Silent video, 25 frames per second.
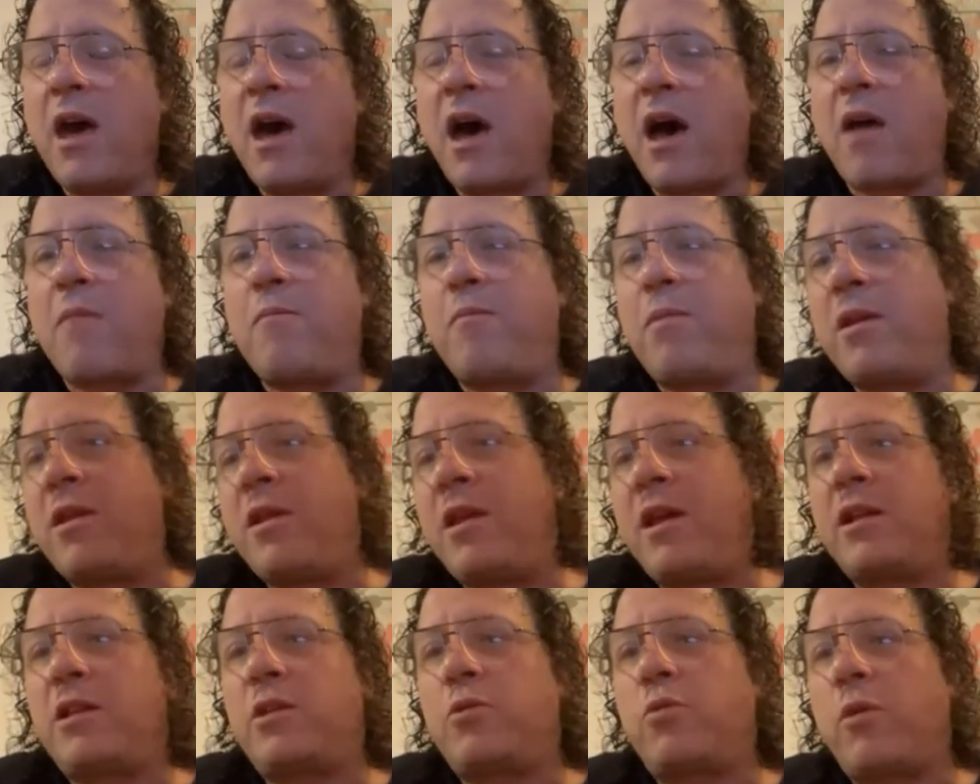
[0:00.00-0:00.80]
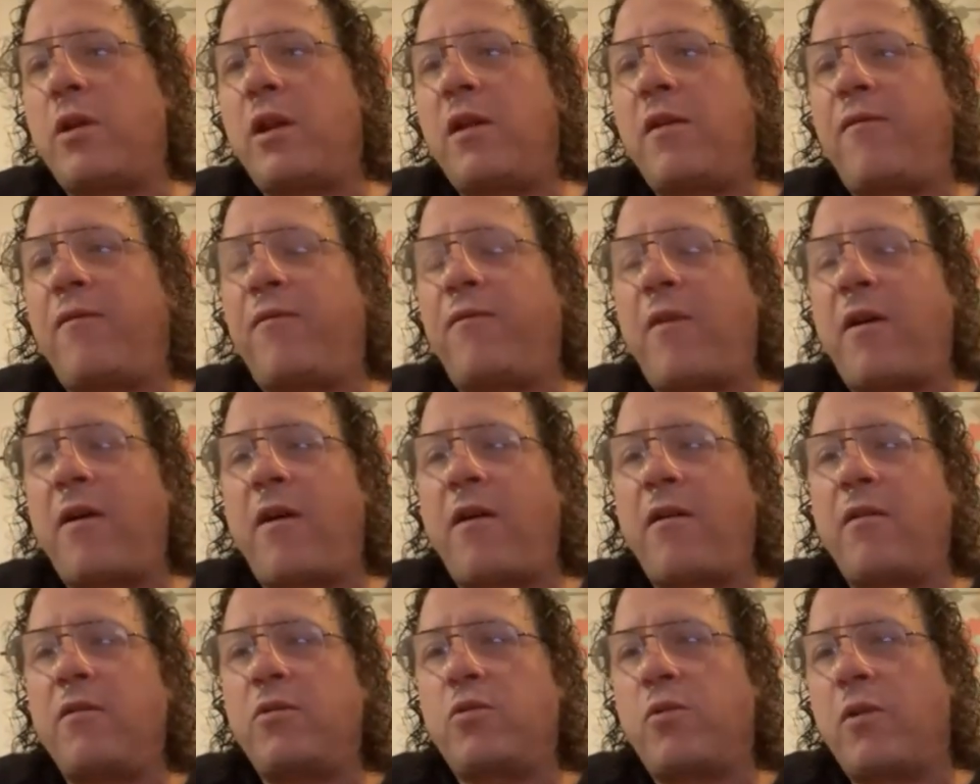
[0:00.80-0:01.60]
I've been there
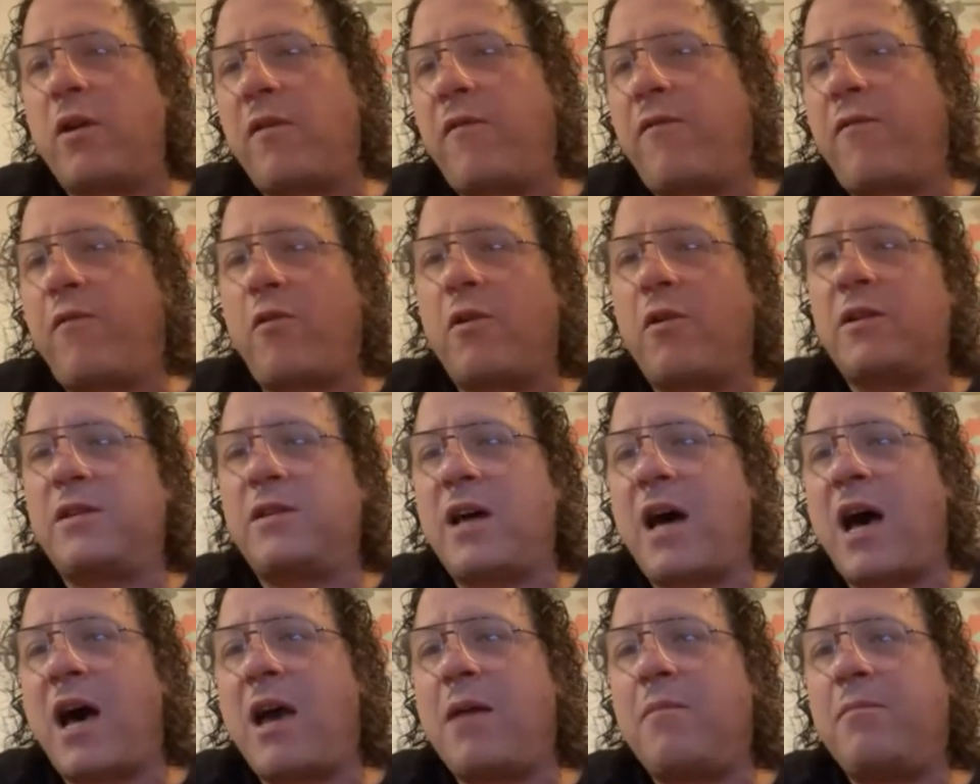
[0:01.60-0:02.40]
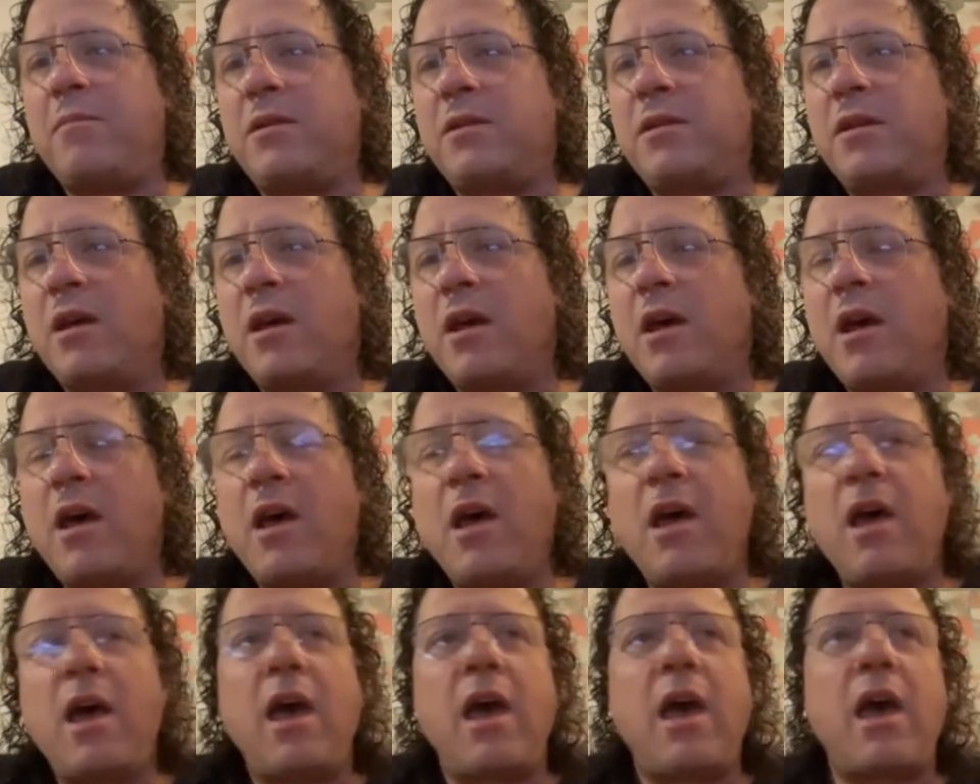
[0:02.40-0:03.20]
24 times.
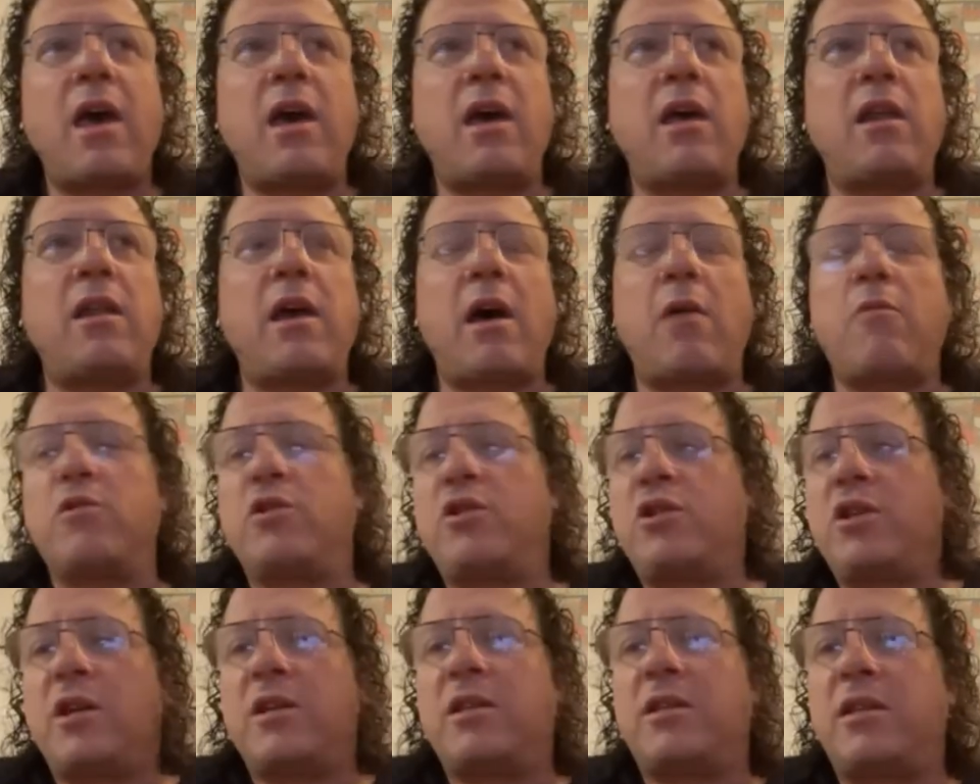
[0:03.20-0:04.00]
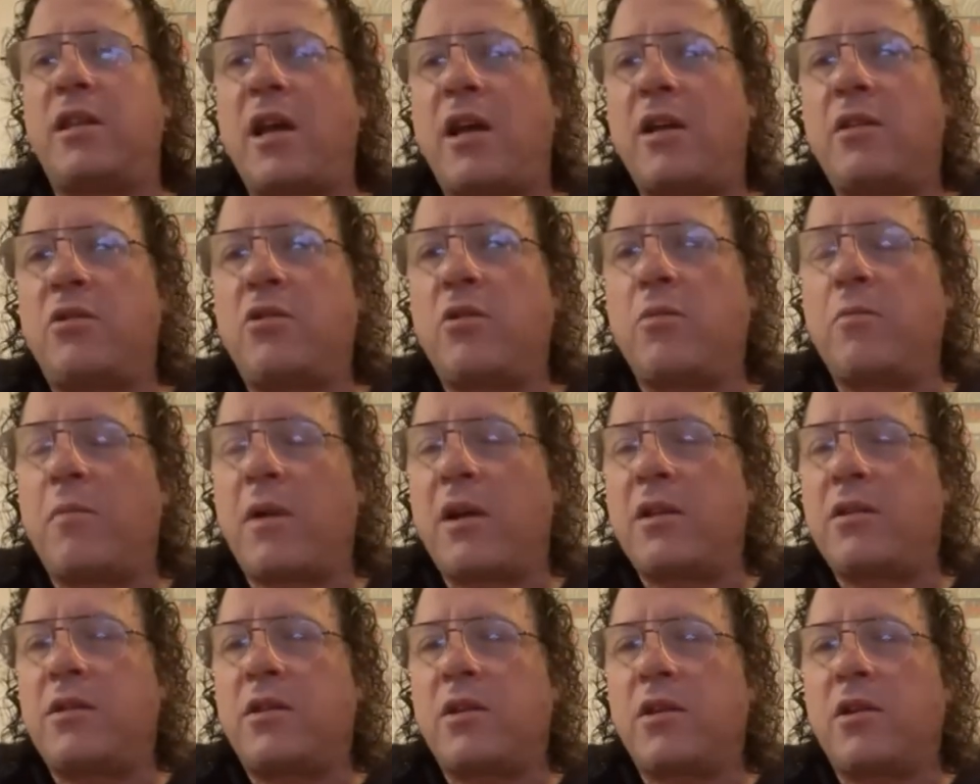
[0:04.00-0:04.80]
And I was just there 2
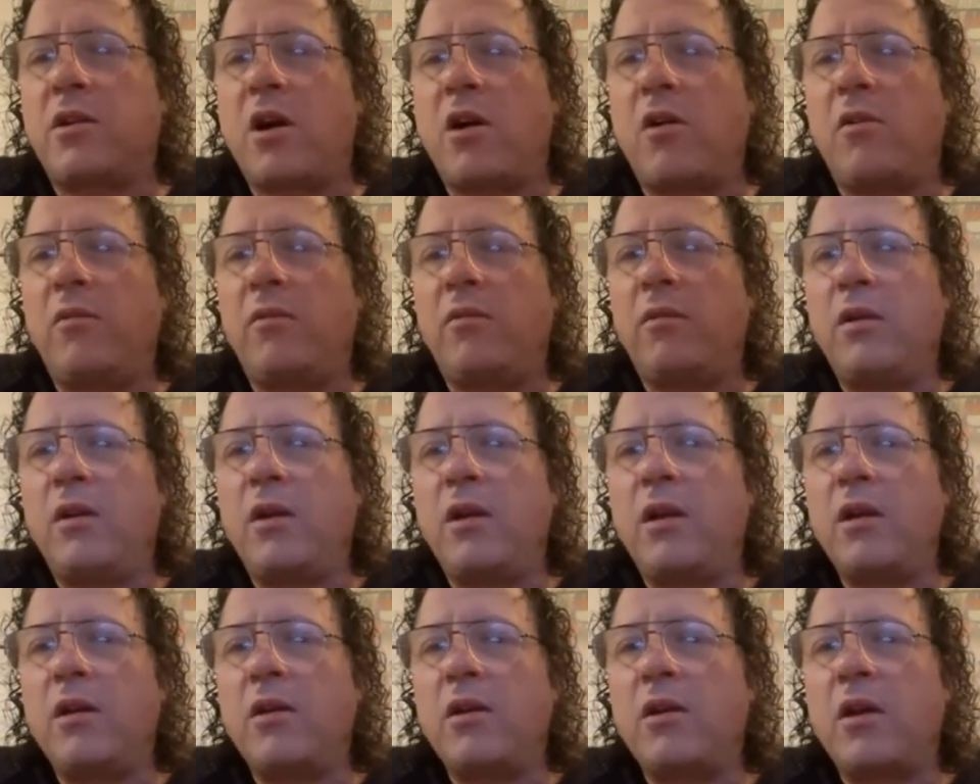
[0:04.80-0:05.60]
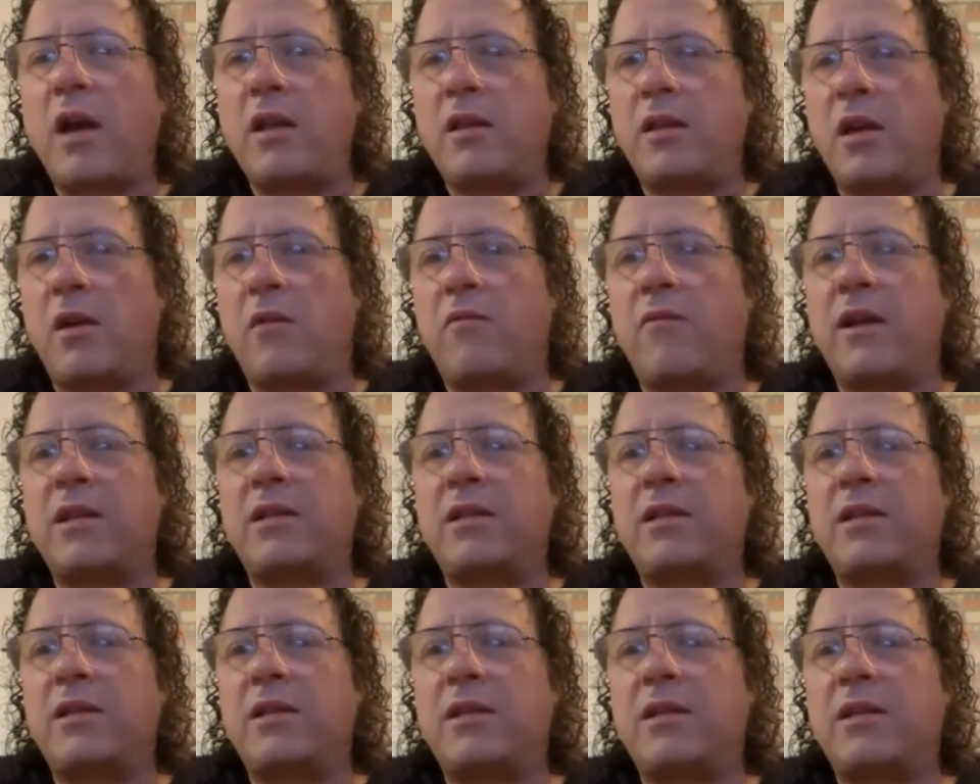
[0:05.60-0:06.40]
months ago. I did a
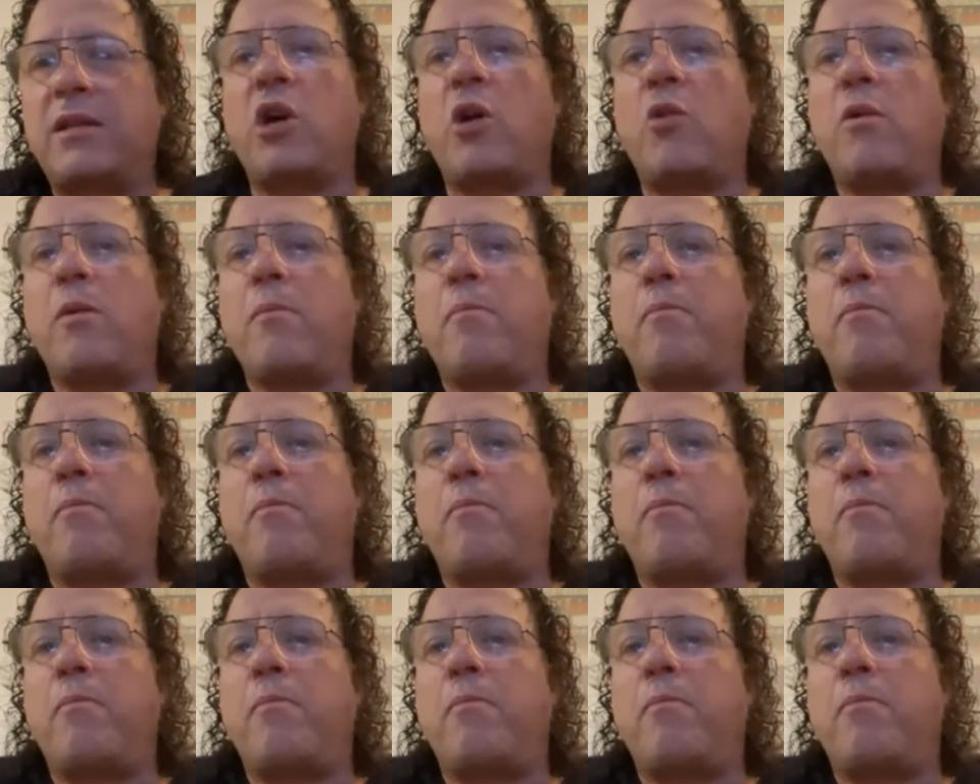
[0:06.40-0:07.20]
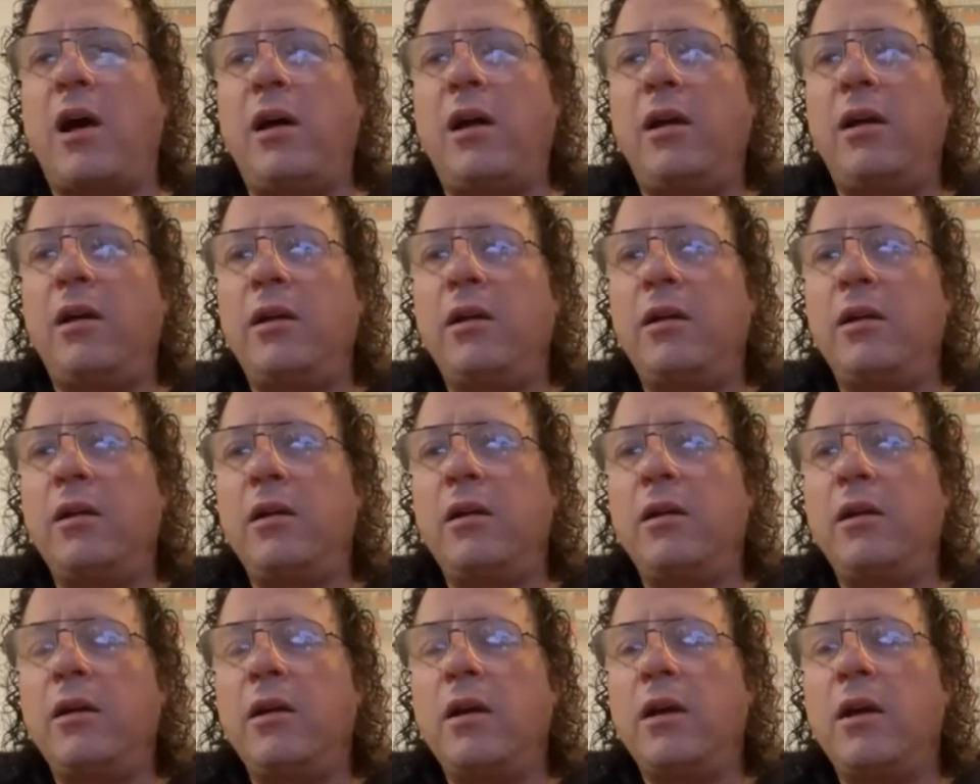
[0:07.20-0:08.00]
wrestling show in Paola,
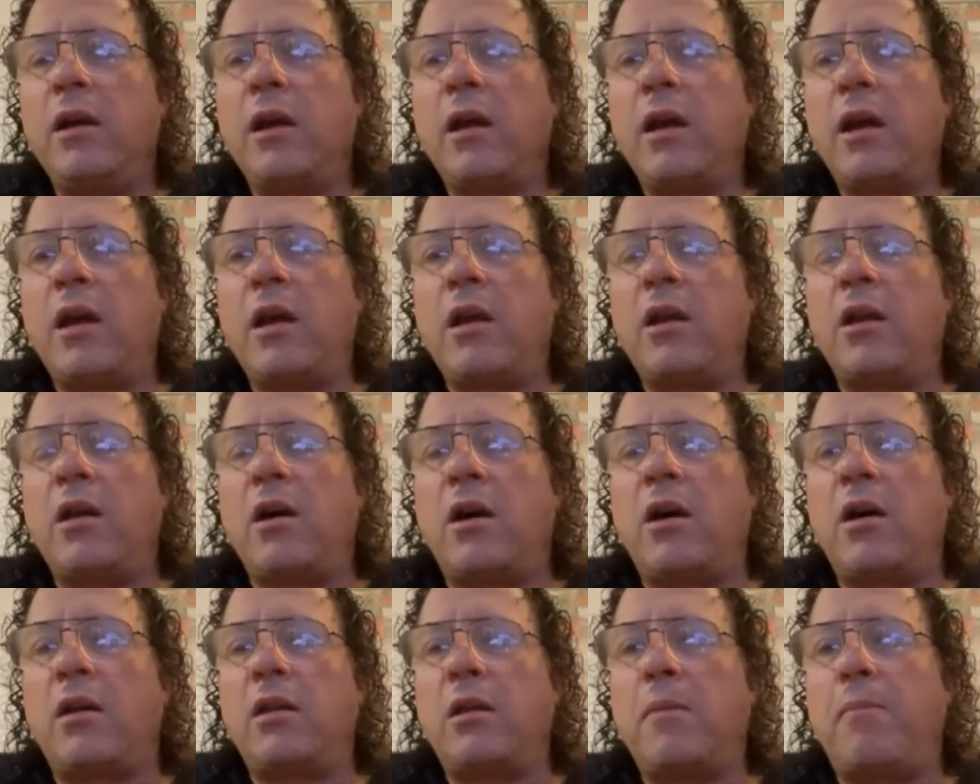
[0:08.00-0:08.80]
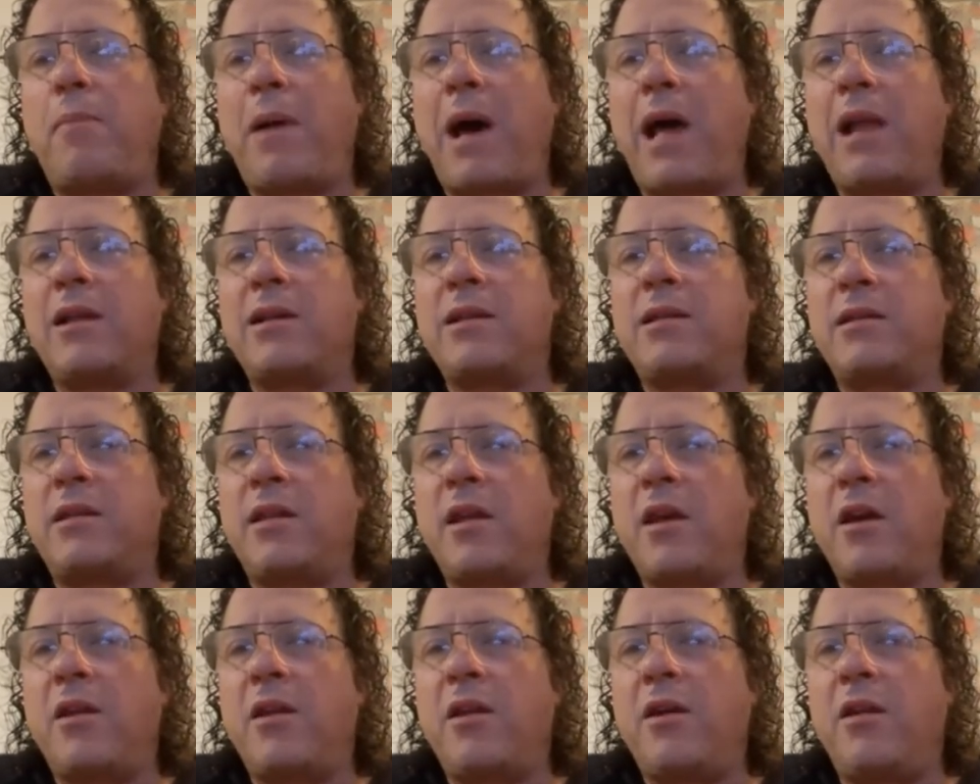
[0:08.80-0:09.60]
in the Palace
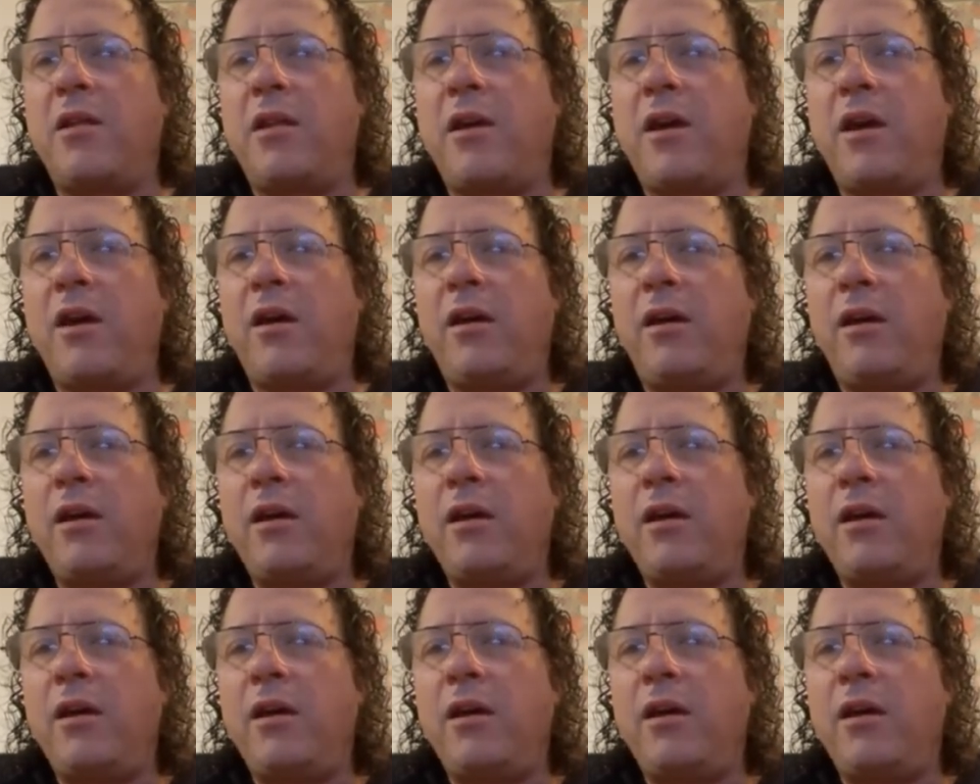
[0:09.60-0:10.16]
Theater there.